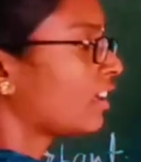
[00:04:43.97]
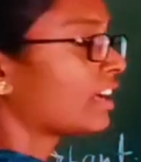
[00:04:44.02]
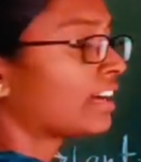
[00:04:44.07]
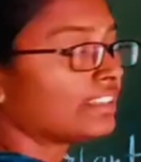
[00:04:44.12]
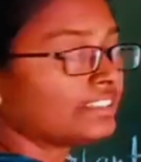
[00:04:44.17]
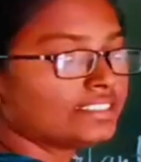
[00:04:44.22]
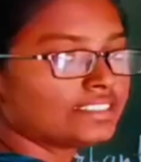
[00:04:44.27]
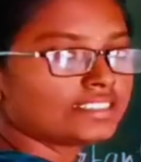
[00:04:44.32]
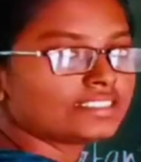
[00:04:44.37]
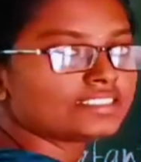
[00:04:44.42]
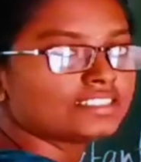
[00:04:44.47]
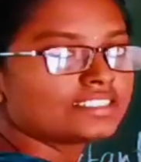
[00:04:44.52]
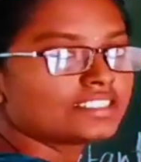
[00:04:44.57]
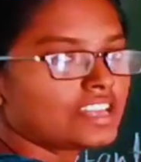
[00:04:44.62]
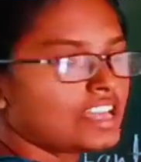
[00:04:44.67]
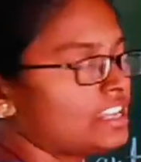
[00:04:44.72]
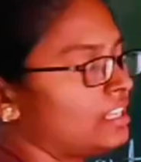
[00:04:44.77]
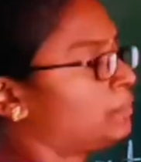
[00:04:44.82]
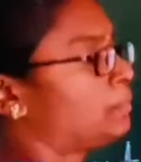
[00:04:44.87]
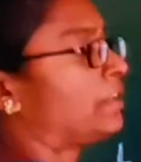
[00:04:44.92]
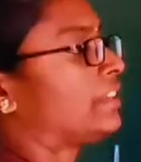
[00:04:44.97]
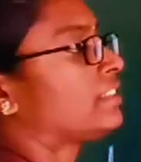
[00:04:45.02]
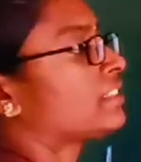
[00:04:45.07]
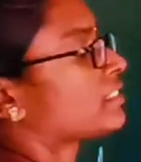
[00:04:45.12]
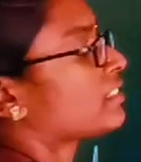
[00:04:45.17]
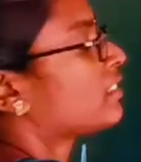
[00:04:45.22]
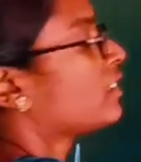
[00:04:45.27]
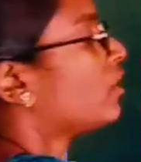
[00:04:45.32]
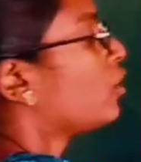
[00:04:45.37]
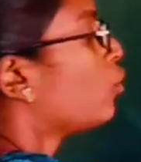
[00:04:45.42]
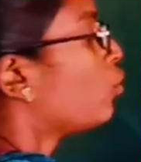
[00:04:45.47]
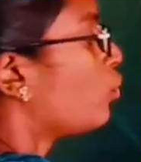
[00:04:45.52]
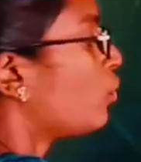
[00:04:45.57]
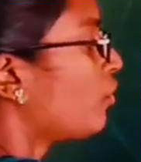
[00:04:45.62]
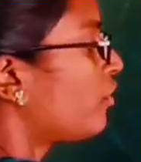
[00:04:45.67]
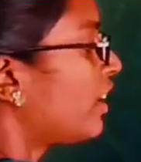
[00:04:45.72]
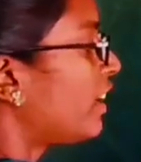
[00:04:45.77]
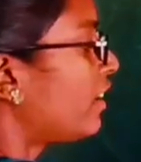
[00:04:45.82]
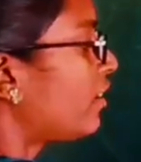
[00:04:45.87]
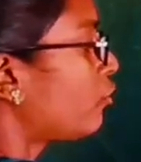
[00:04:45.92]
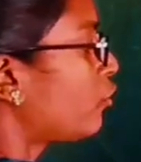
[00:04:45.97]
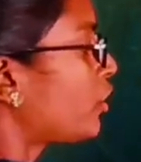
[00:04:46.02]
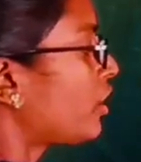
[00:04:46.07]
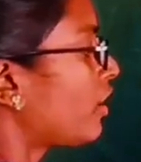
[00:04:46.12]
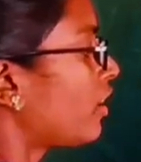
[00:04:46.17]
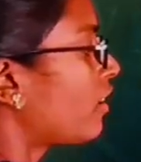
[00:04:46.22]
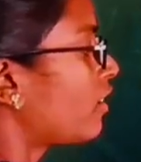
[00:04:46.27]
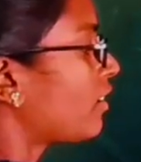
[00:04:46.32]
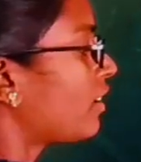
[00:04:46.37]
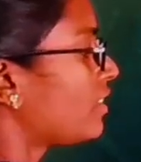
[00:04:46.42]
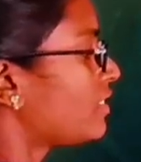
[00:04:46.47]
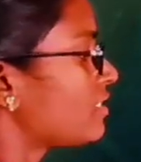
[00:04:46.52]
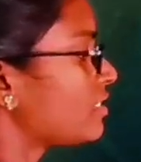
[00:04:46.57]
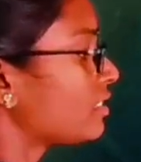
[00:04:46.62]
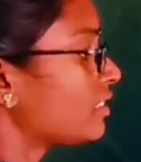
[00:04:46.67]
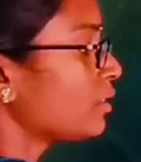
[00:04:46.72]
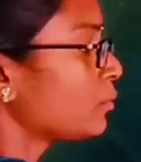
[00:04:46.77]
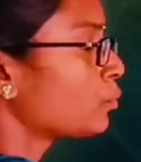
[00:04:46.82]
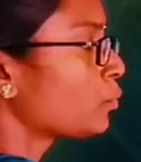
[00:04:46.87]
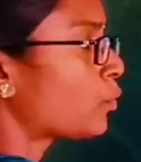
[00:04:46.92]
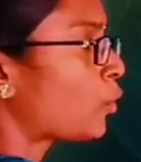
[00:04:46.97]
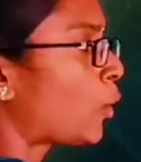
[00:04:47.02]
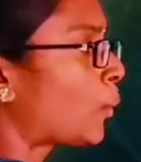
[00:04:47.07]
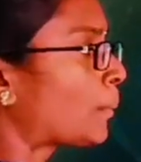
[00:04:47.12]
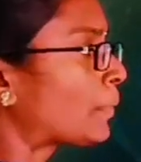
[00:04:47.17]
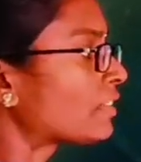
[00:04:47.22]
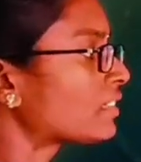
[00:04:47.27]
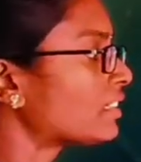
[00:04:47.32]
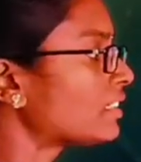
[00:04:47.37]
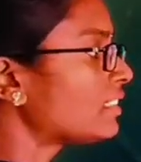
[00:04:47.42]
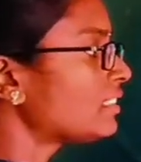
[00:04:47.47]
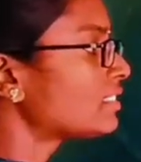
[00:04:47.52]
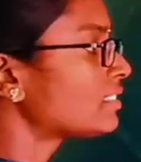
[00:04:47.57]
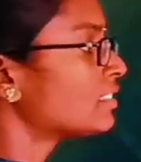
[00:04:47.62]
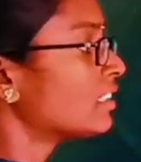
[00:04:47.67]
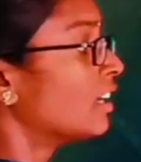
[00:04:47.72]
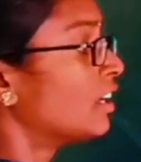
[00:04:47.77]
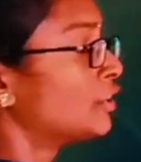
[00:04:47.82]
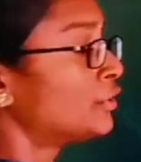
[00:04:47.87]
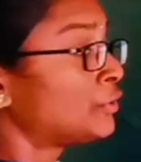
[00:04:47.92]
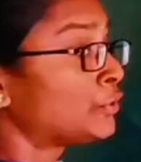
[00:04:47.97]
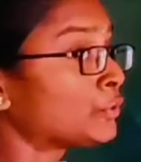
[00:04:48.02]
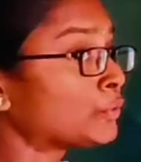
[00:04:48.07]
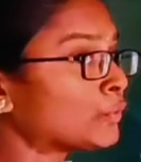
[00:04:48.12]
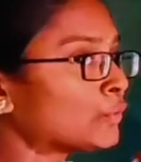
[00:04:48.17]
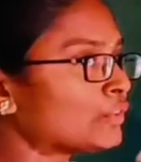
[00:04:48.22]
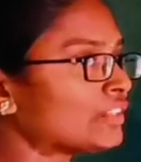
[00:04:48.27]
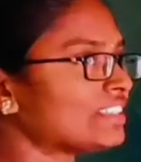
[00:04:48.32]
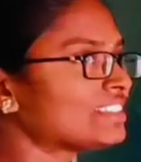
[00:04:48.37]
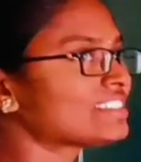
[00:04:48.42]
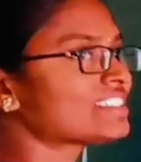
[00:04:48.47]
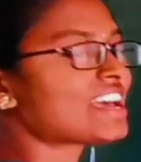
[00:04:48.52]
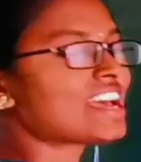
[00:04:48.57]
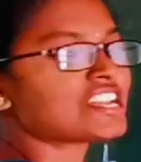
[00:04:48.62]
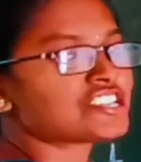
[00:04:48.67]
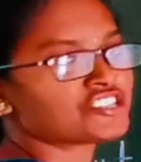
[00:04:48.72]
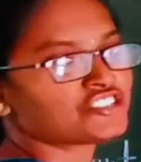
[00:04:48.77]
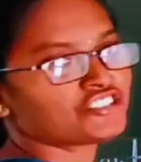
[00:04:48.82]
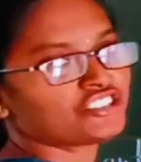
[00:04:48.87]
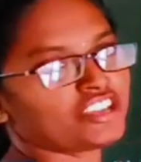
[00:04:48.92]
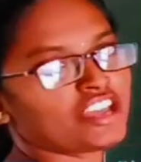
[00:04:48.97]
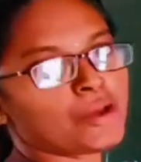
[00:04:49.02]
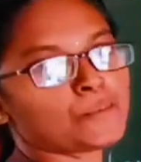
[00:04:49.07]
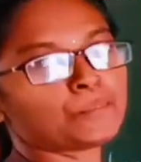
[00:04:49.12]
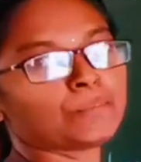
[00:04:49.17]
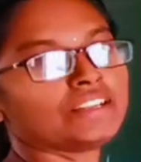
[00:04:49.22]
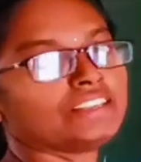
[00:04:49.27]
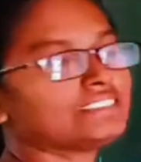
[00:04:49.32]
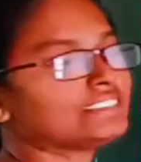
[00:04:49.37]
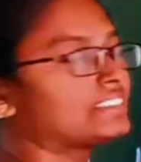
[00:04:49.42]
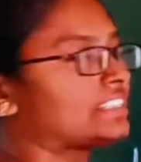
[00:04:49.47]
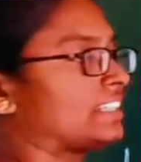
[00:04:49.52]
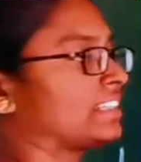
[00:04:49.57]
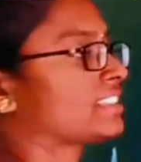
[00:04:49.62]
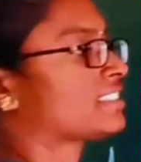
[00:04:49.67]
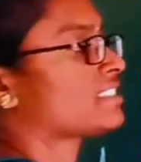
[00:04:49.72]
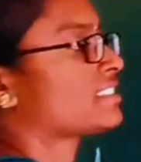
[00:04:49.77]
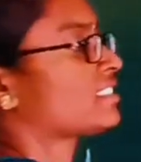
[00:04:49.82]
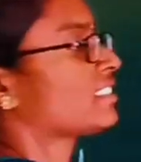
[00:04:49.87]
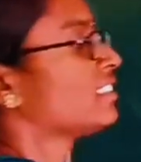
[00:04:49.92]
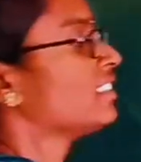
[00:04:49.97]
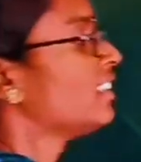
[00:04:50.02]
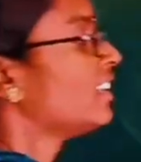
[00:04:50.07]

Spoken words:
container element, where we are inserting properties to this HTML text.